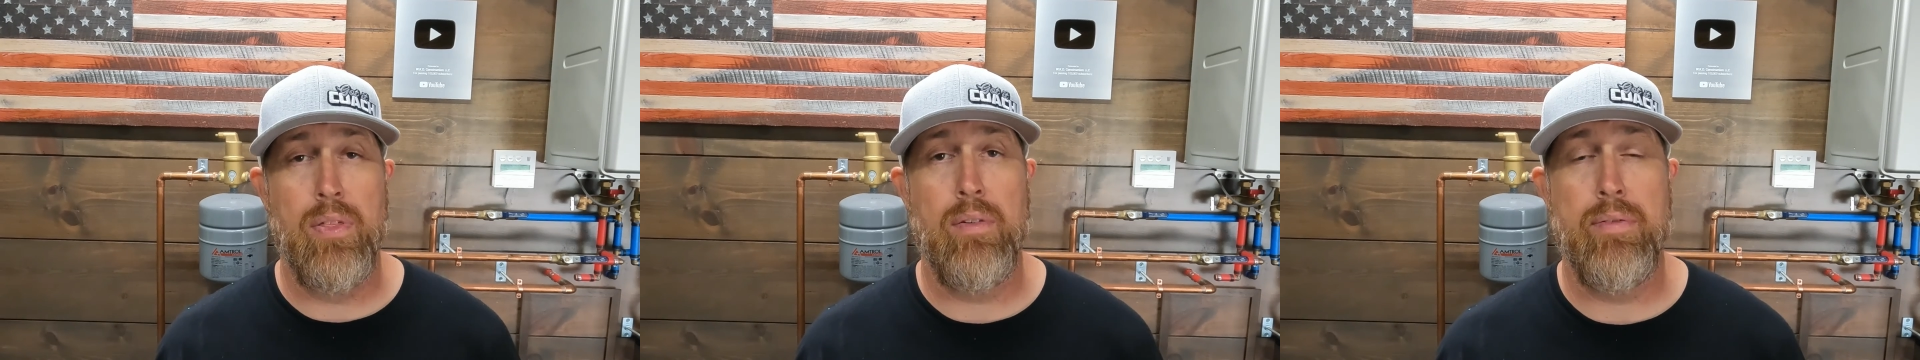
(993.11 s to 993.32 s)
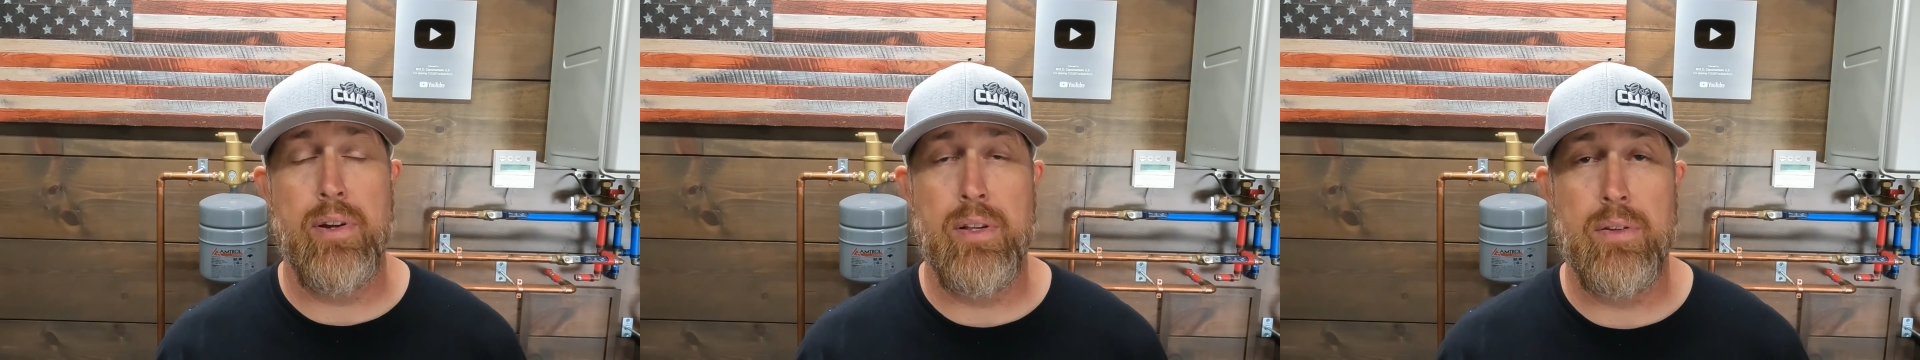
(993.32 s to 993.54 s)

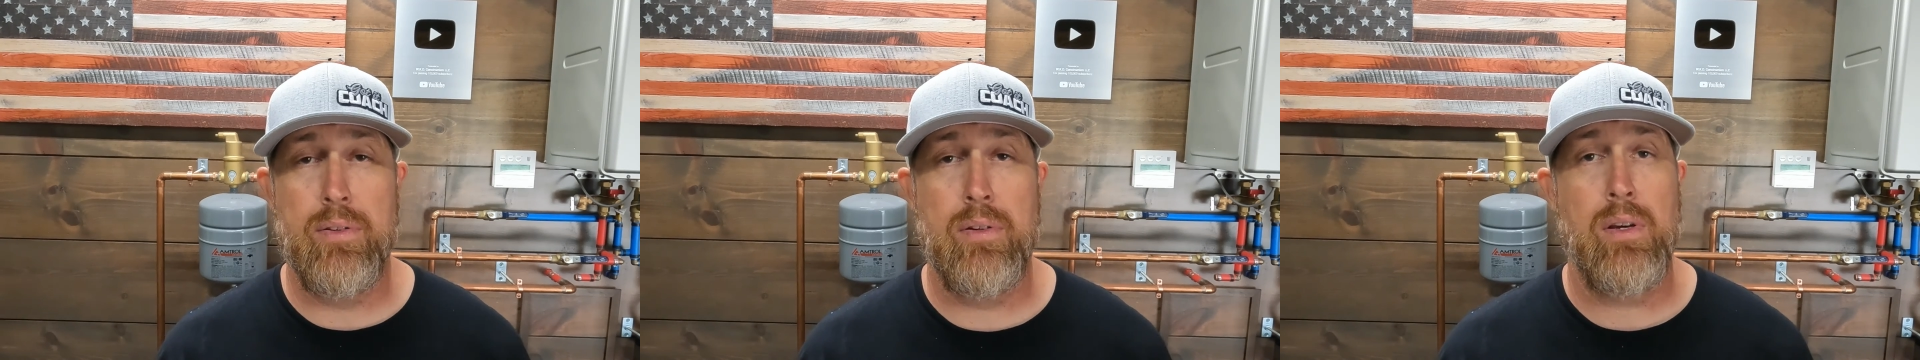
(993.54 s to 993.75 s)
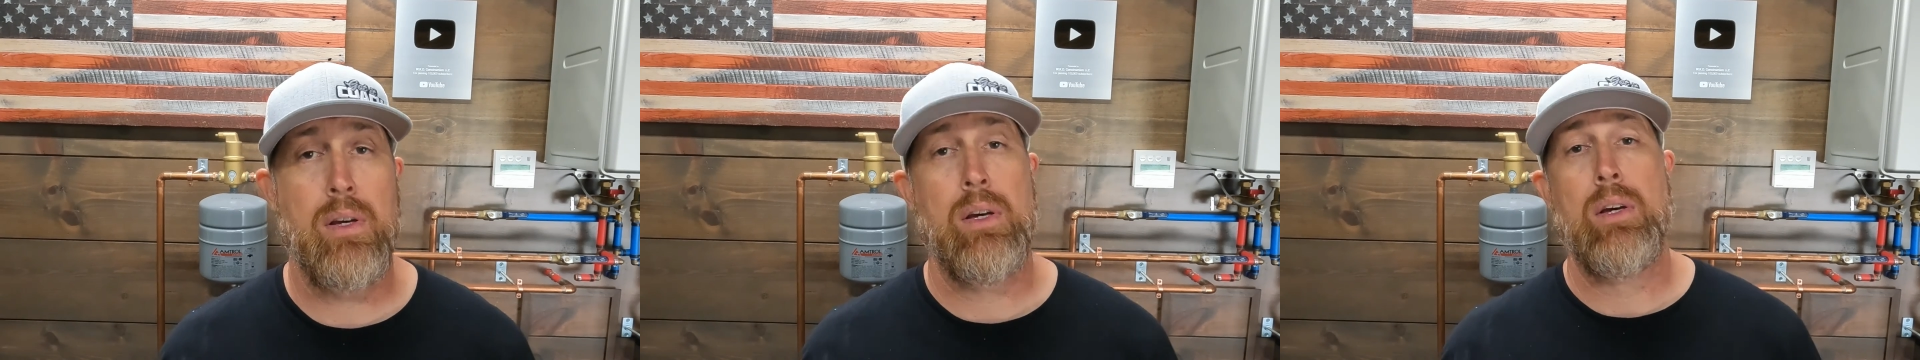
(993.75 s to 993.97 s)
the
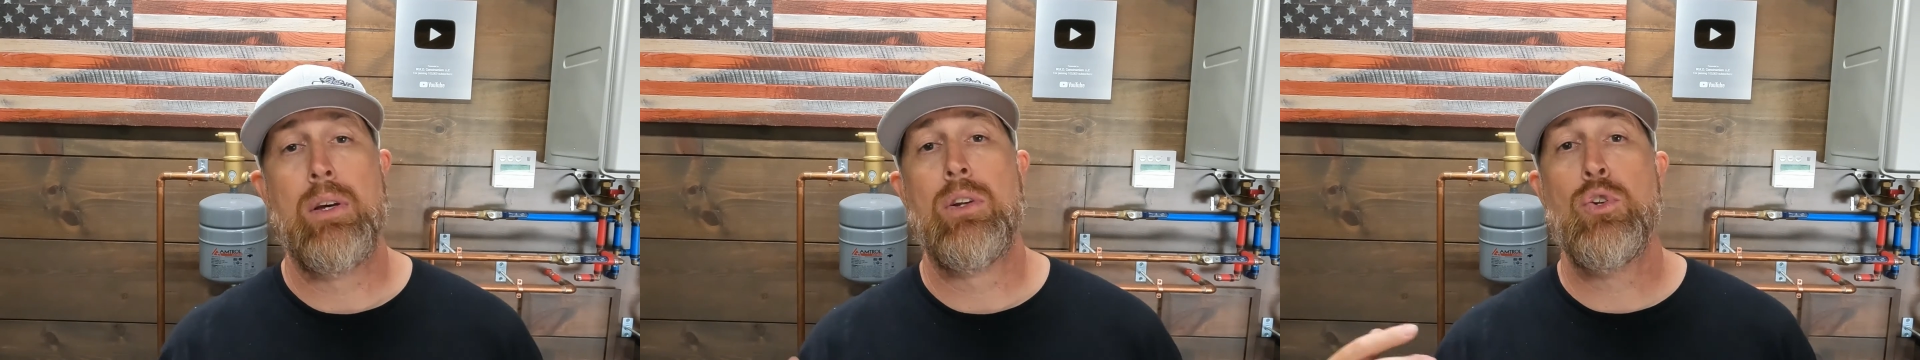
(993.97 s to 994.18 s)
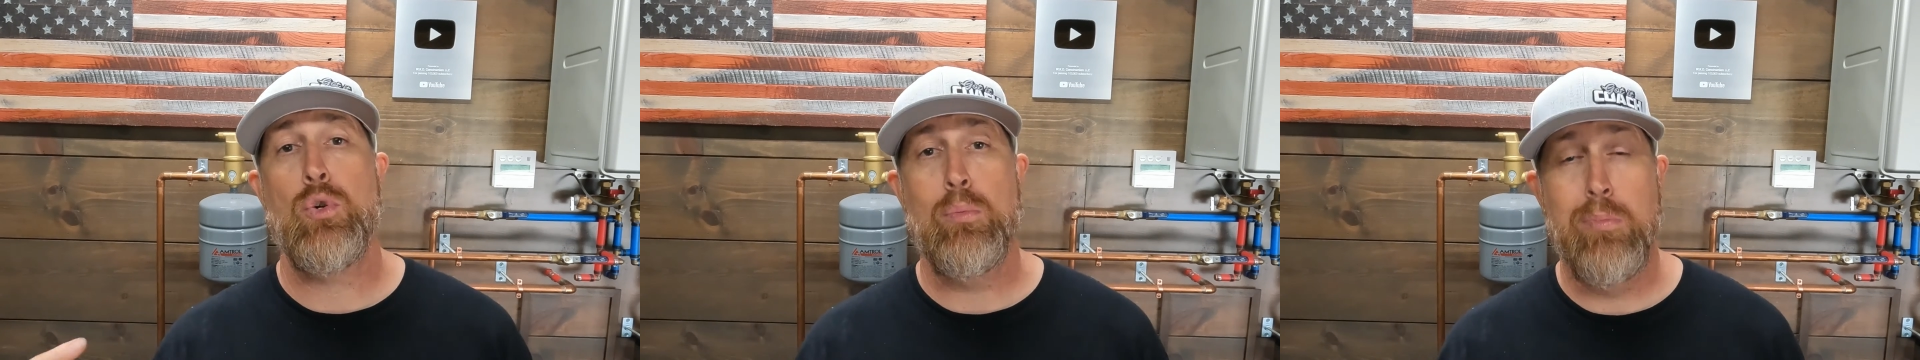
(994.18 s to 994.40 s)
vents
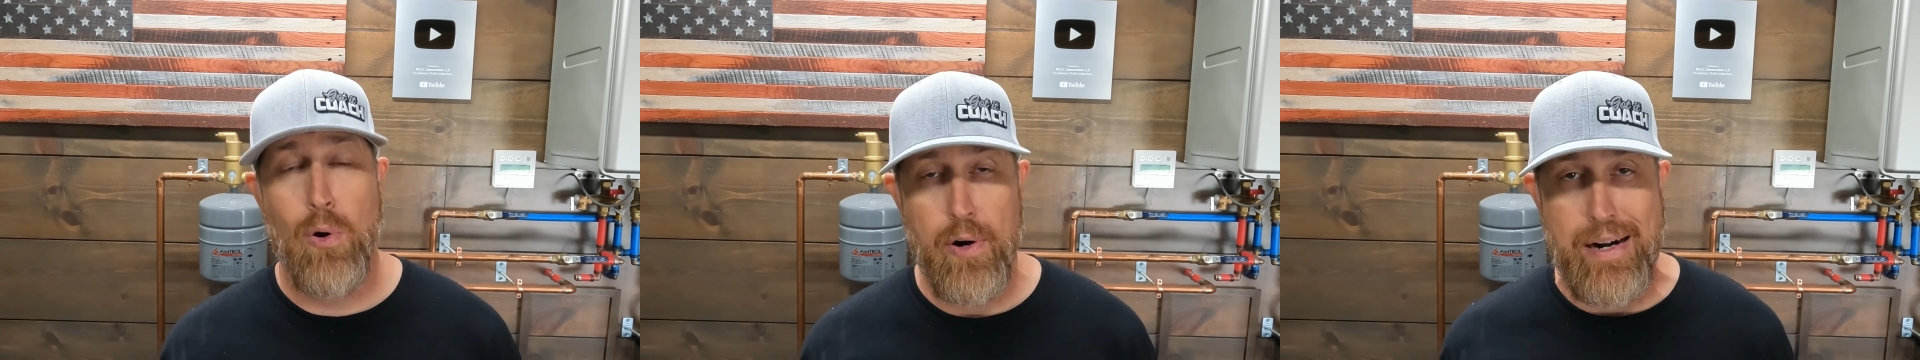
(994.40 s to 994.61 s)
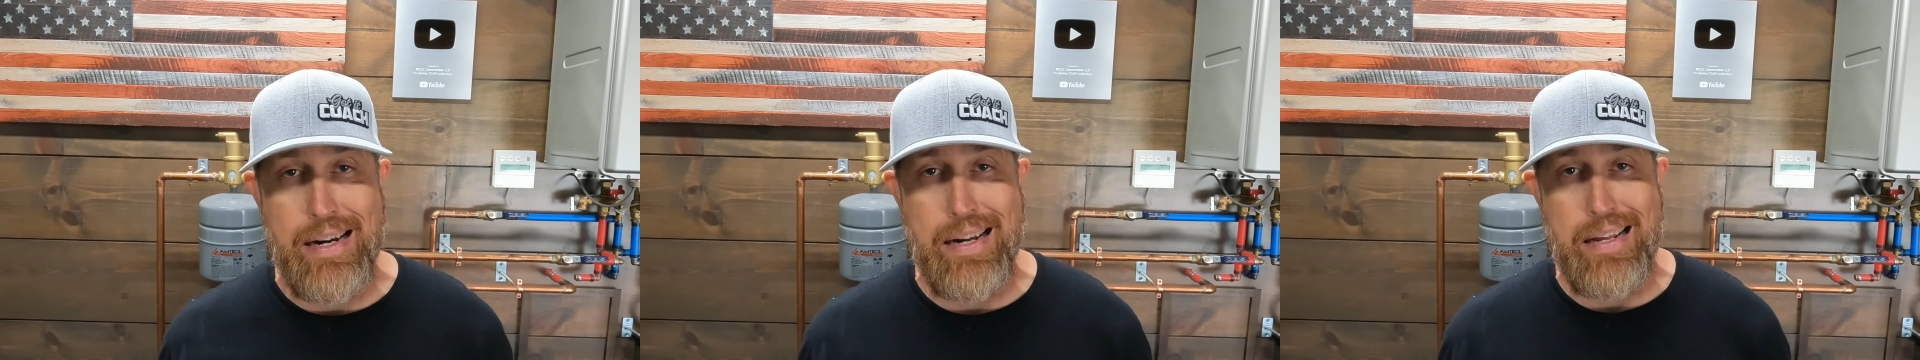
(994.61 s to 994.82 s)
to
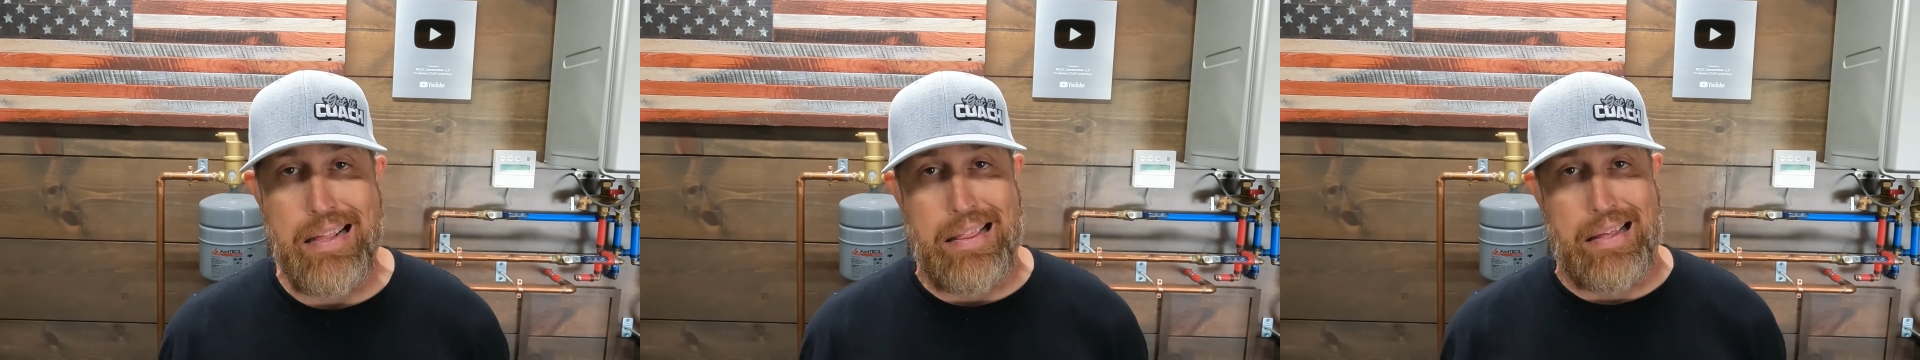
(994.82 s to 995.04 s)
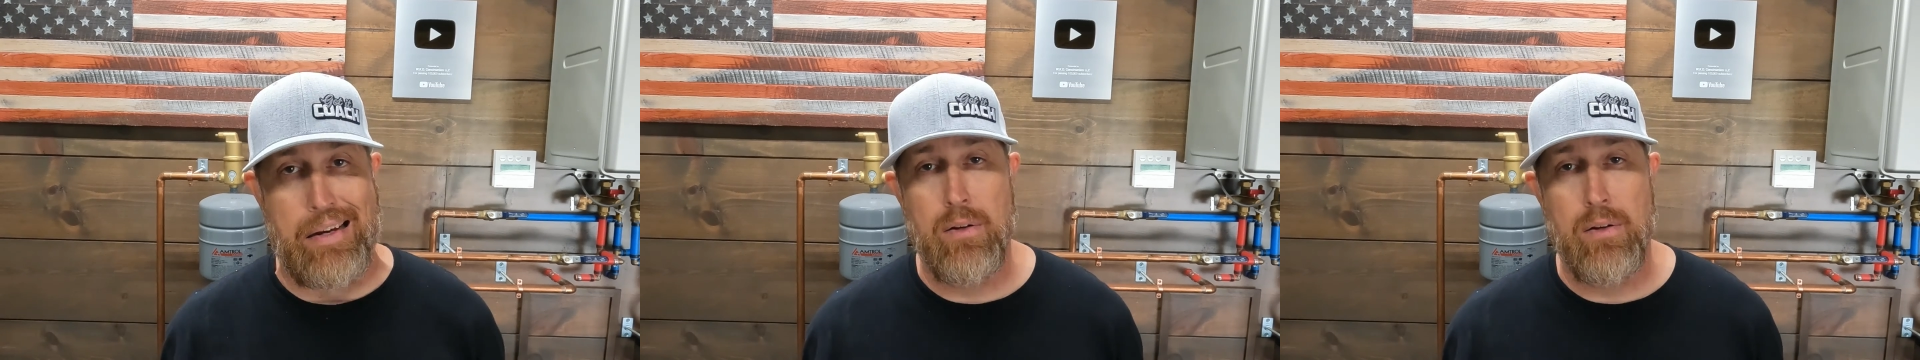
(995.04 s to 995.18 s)
breathe.